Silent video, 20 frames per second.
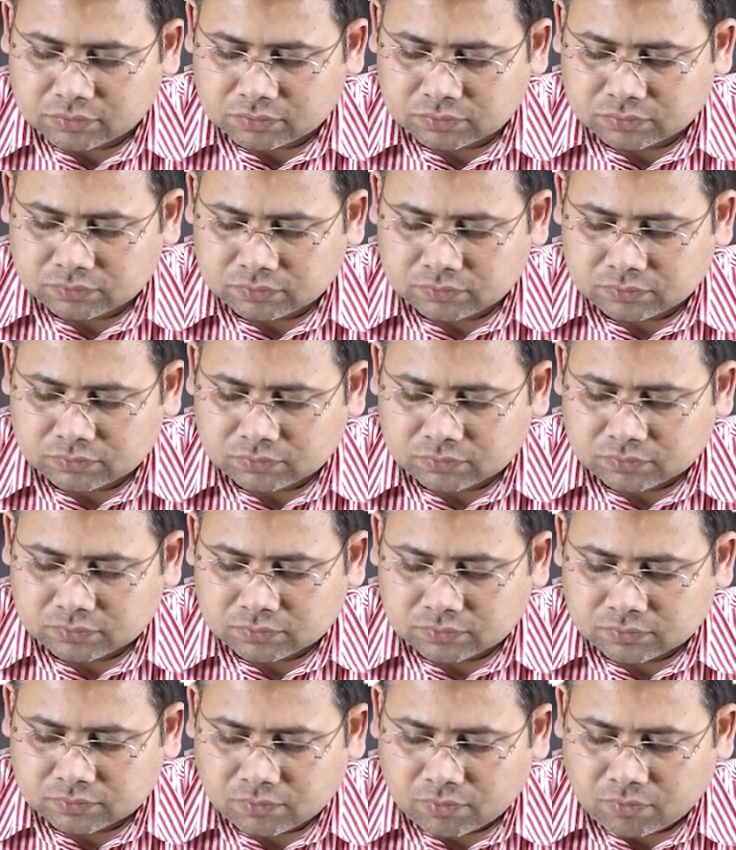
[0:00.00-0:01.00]

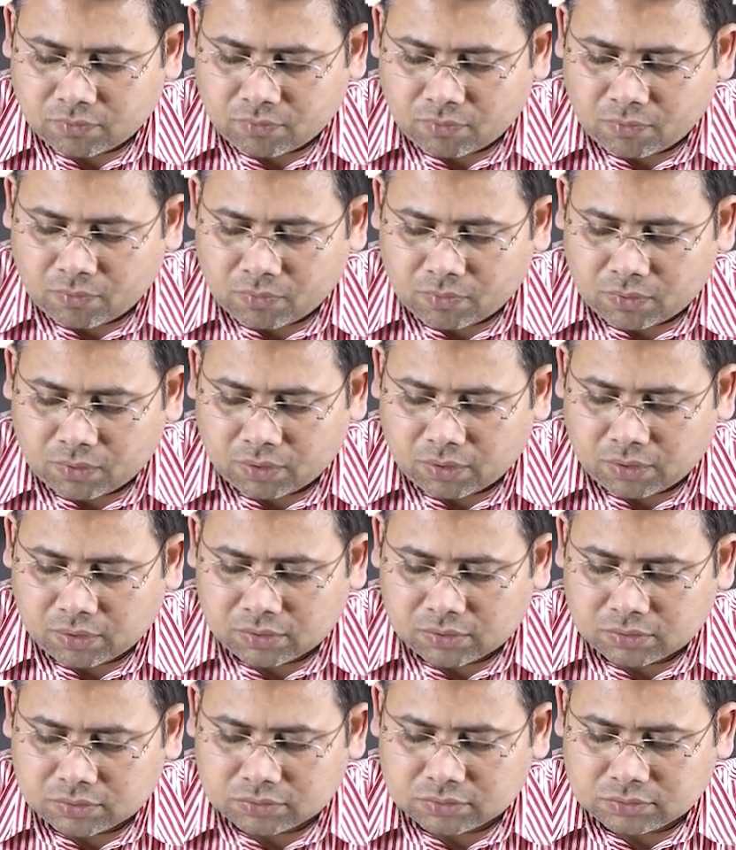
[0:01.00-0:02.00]

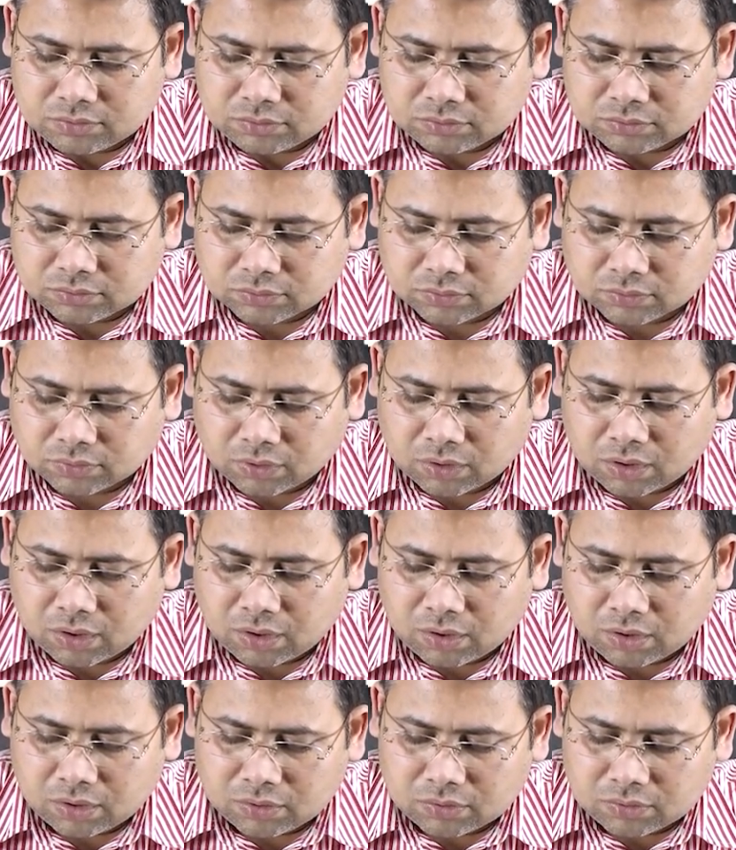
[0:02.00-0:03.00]

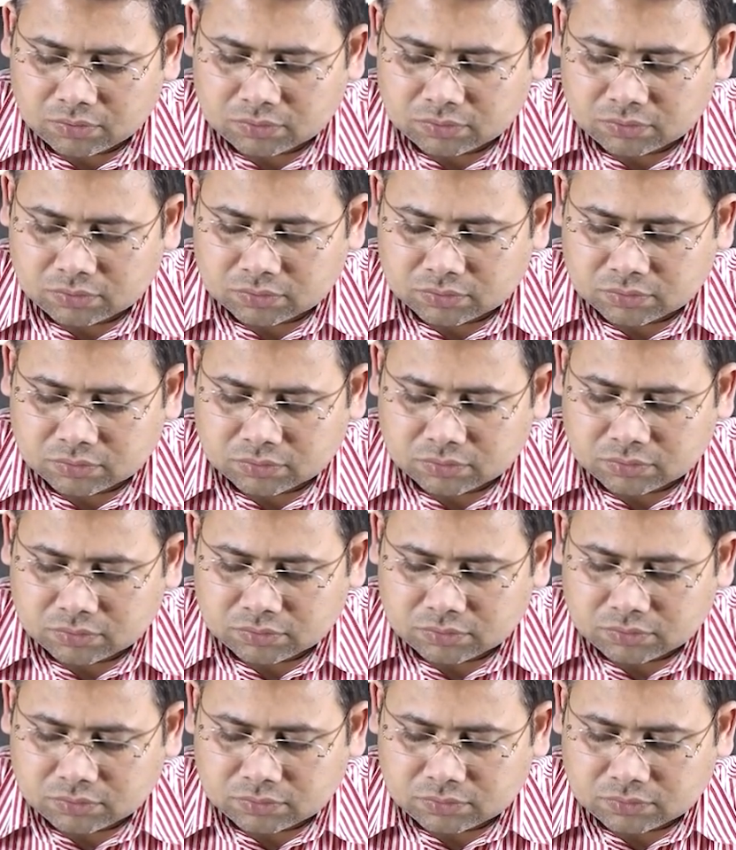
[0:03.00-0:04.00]

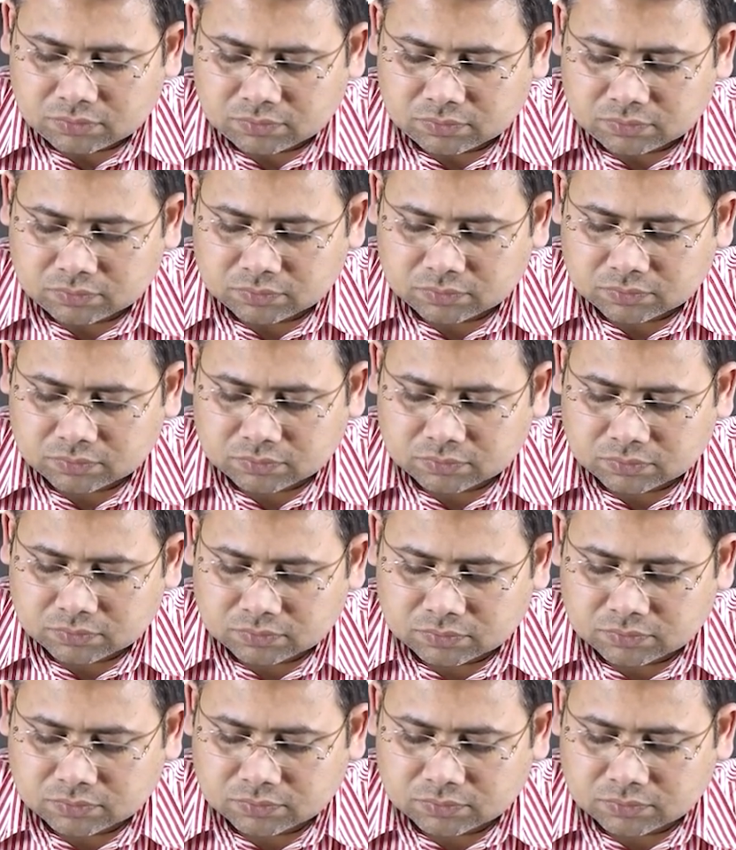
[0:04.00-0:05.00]

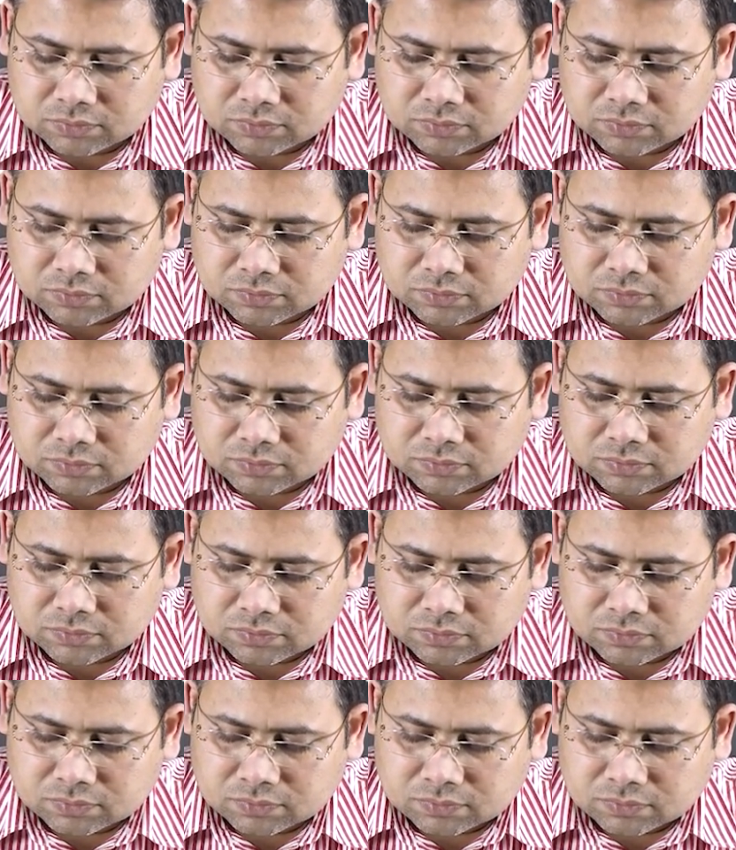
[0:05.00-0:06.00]

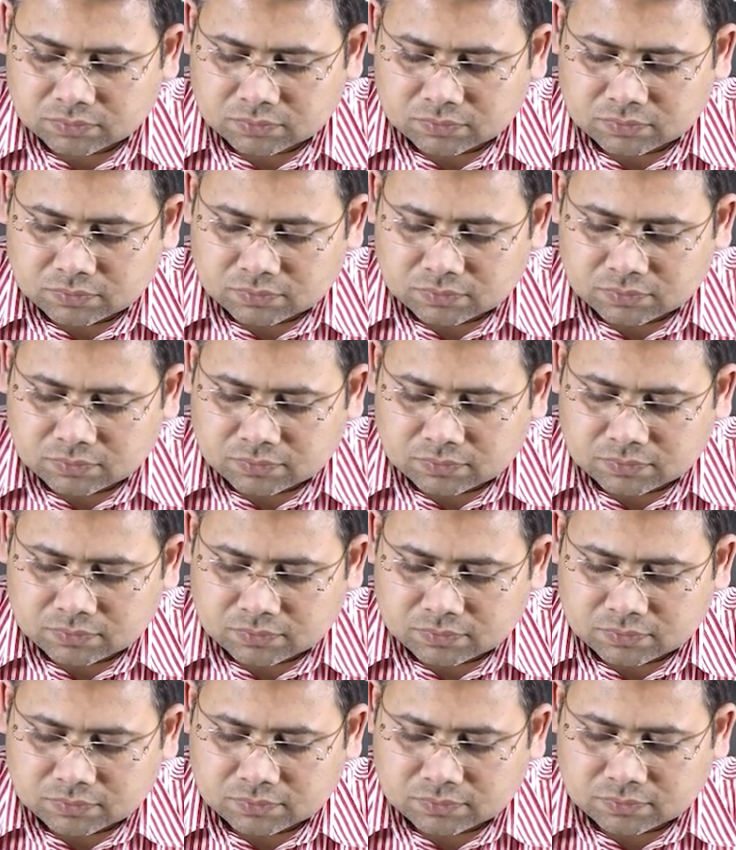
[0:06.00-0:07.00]

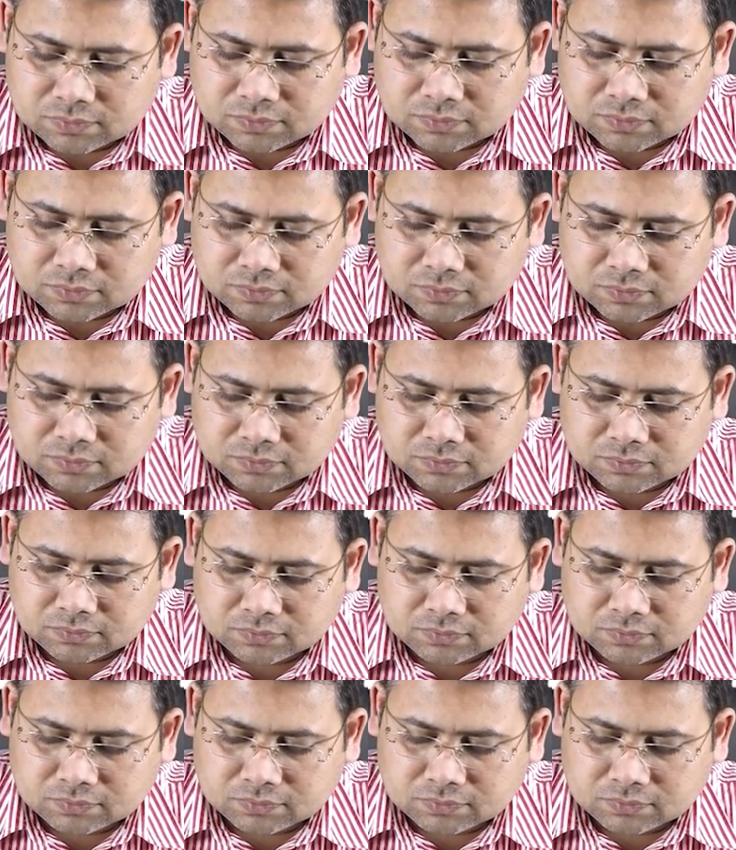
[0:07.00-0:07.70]
[no speech]